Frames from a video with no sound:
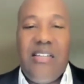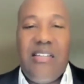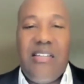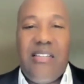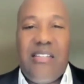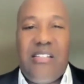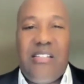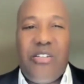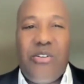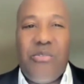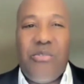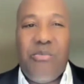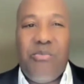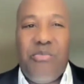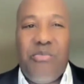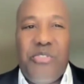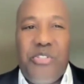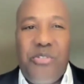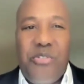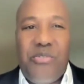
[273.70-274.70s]
So
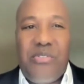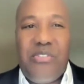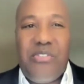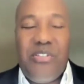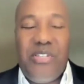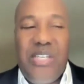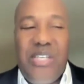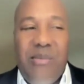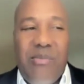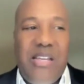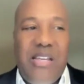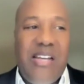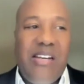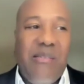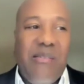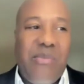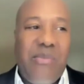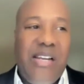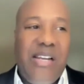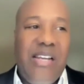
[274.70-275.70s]
do keep that
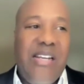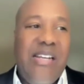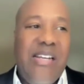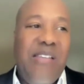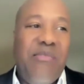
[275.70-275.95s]
in mind.